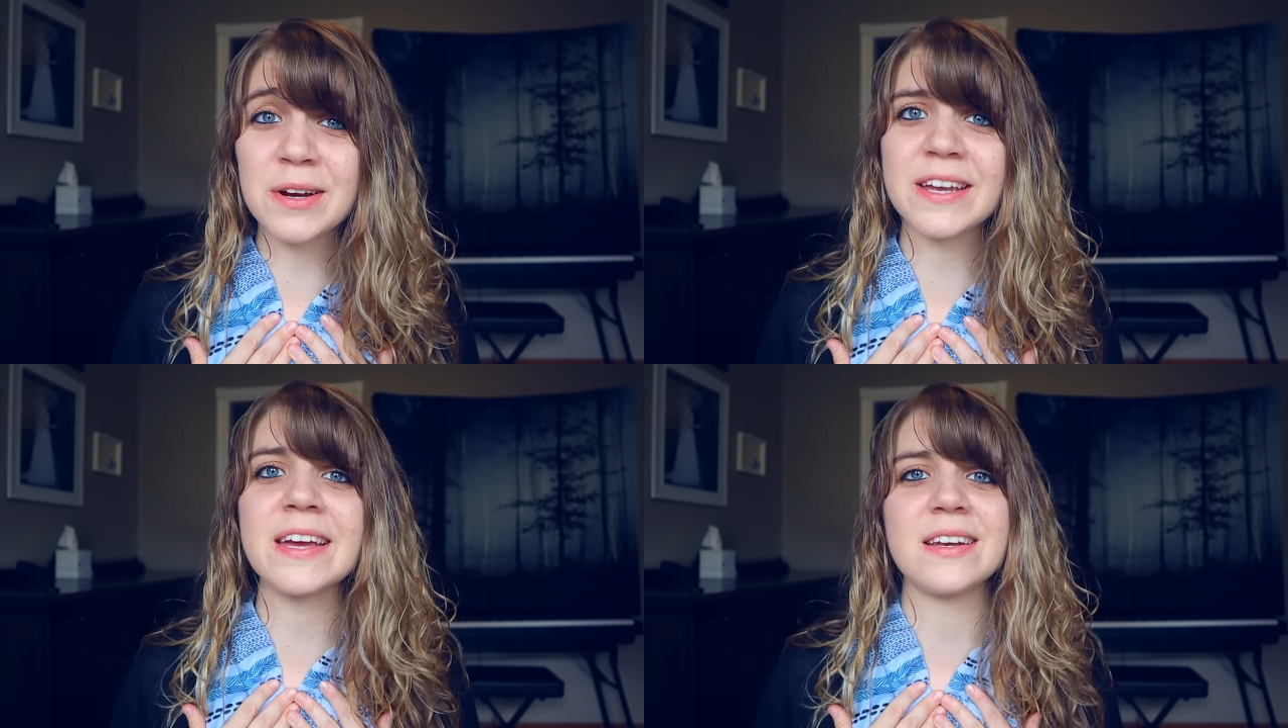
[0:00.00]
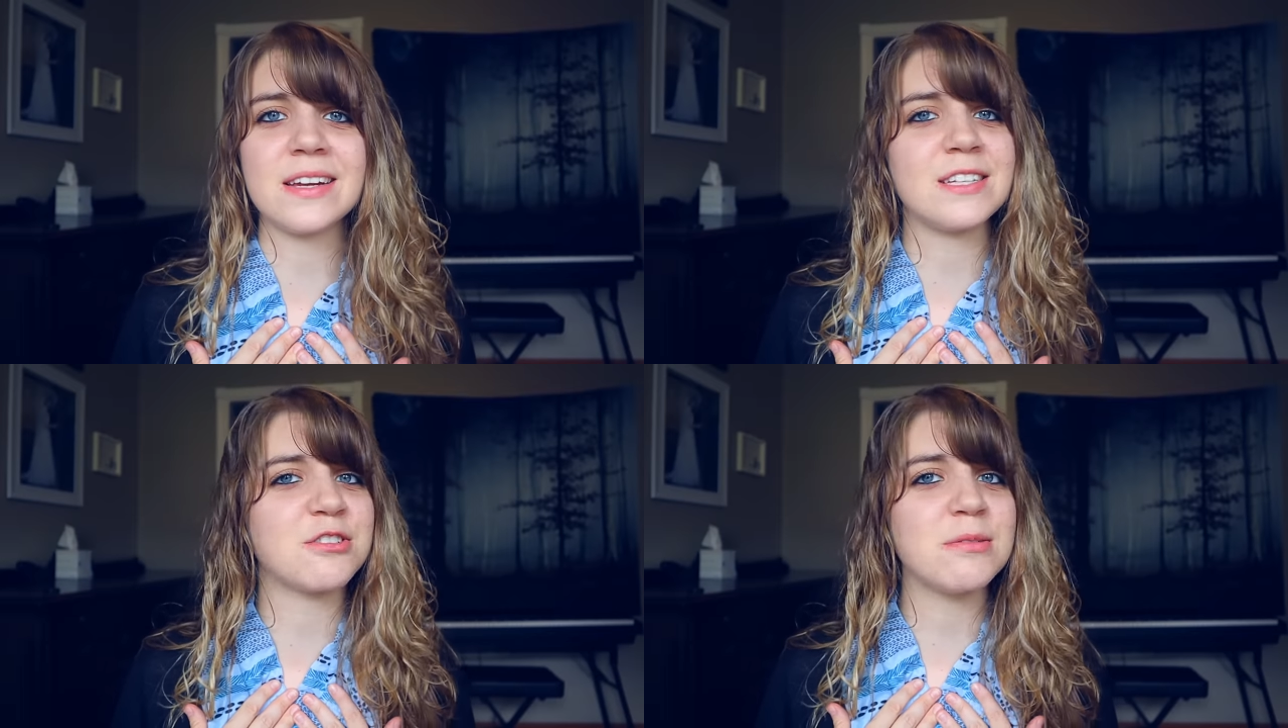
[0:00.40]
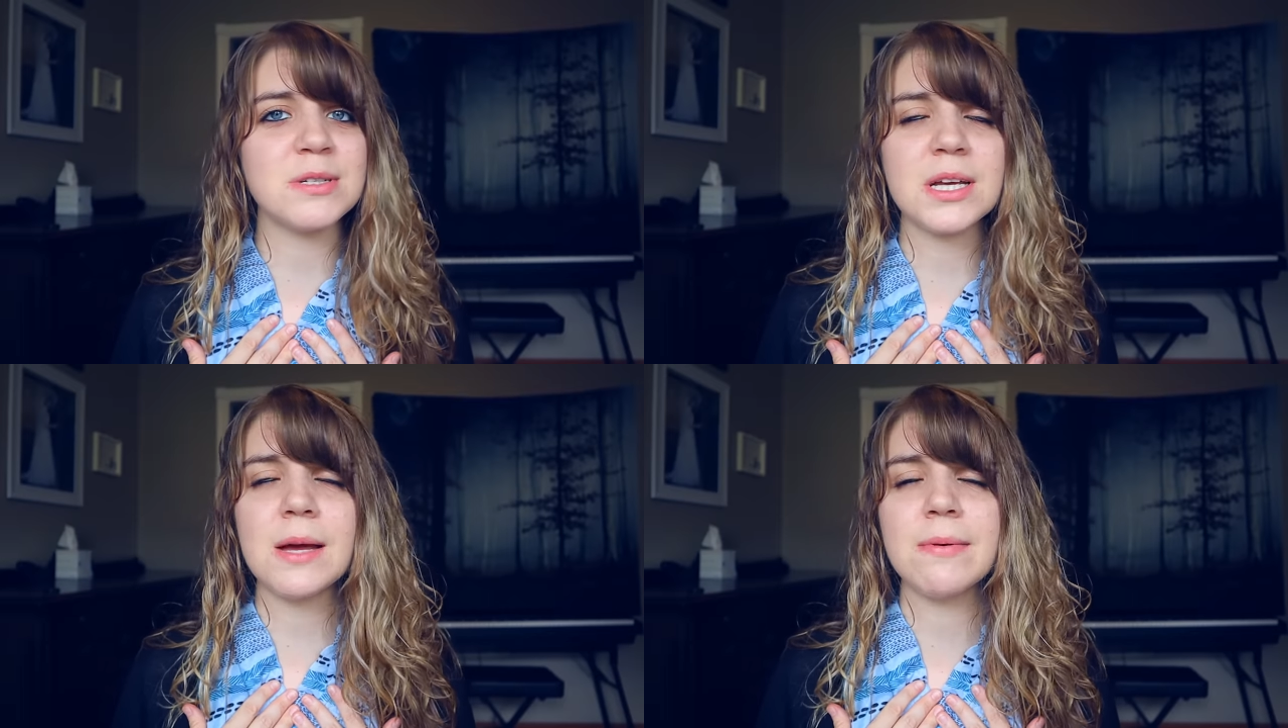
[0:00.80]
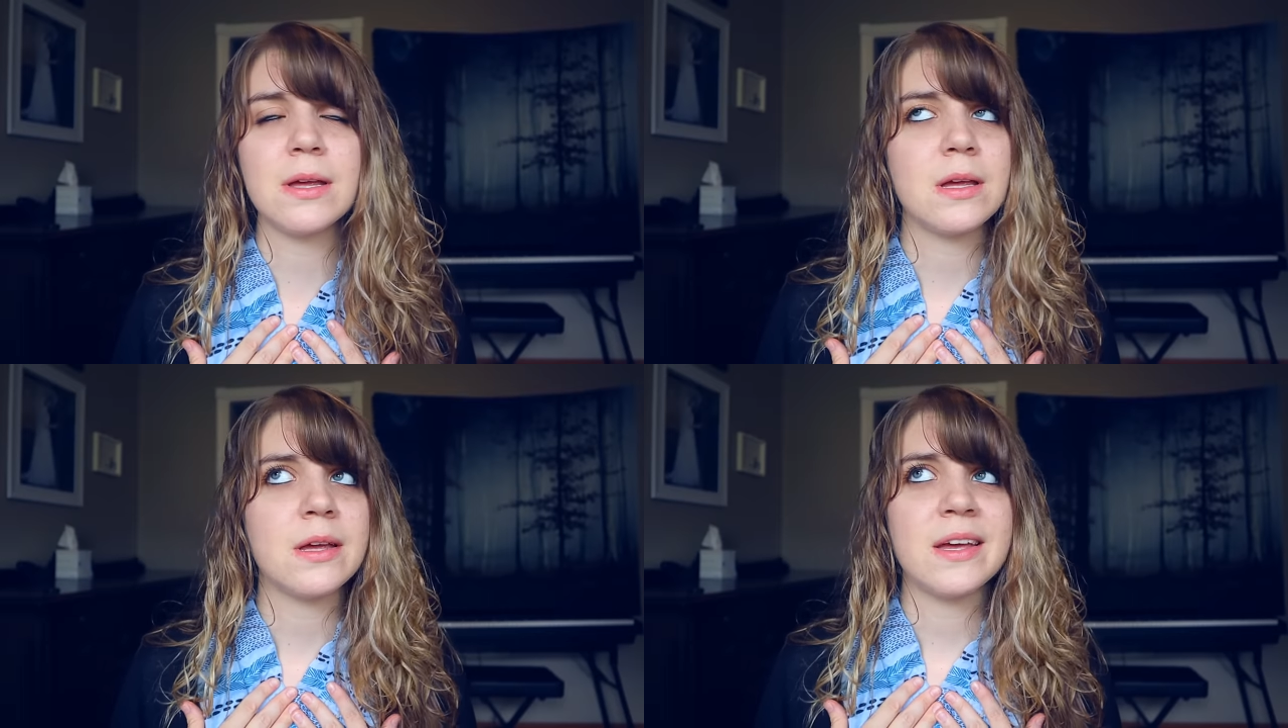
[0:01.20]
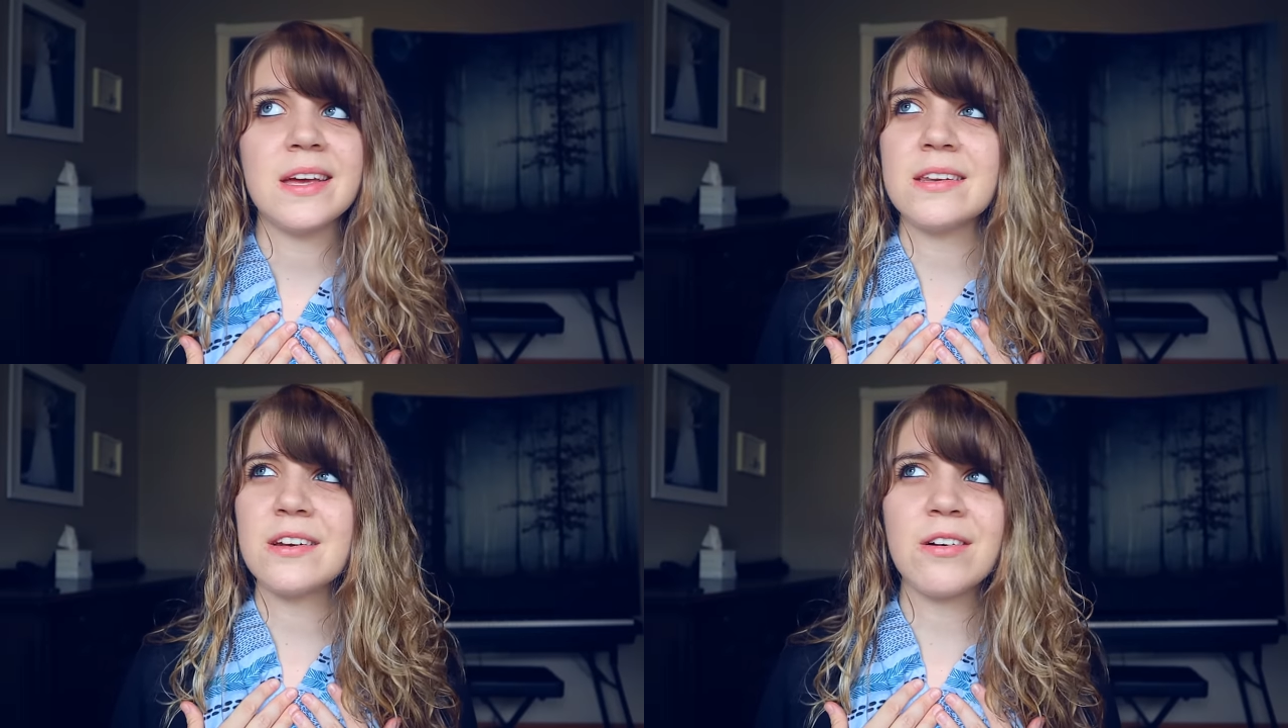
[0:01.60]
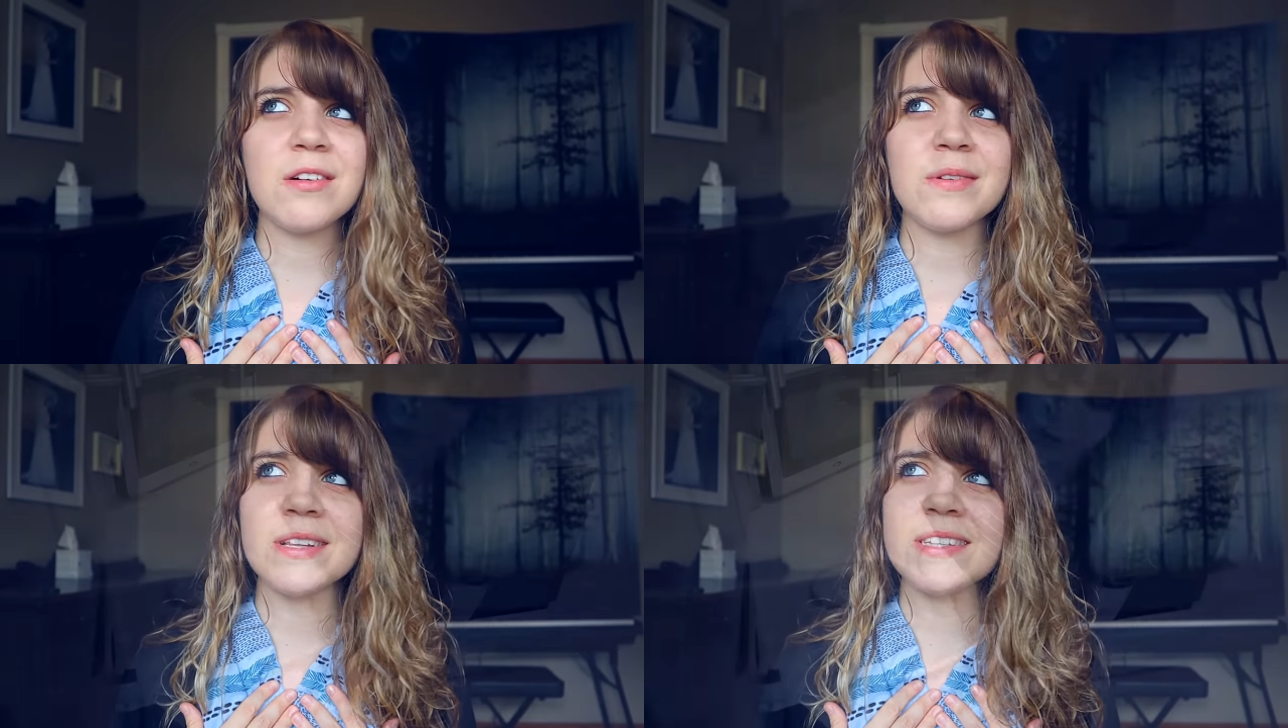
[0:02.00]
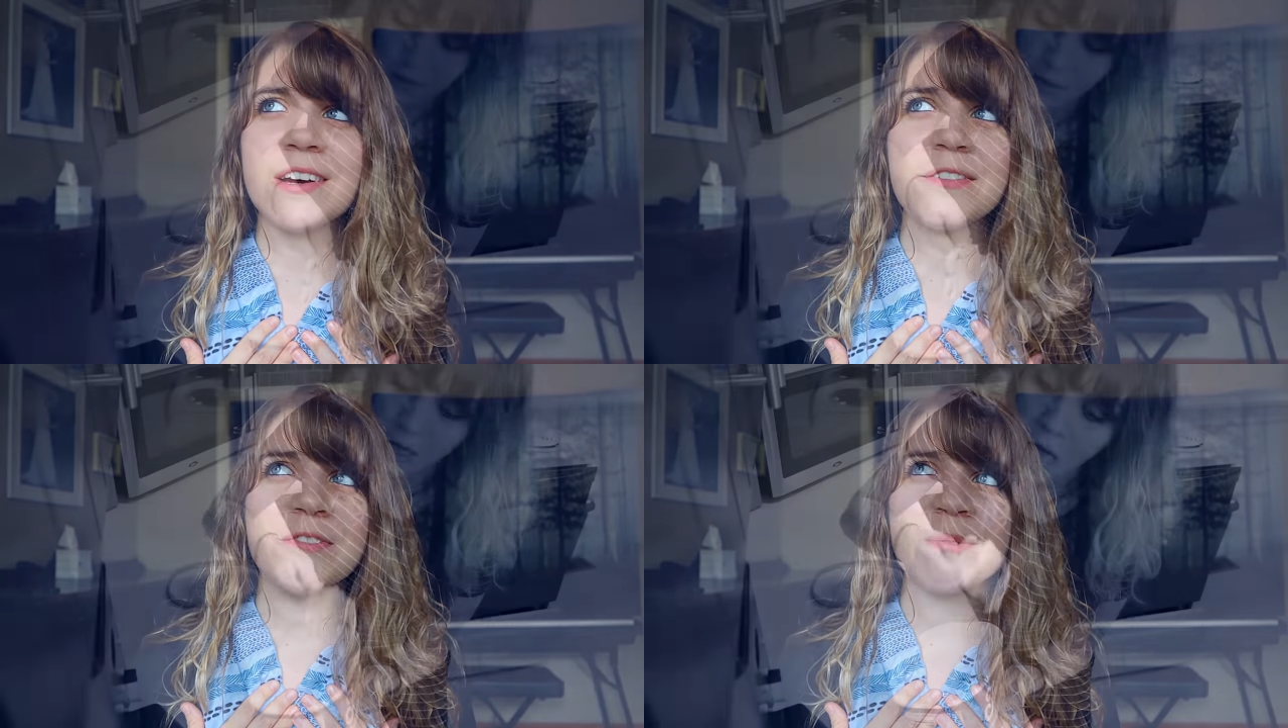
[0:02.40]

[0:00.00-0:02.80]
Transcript: working at an ice cream shop, and it all went down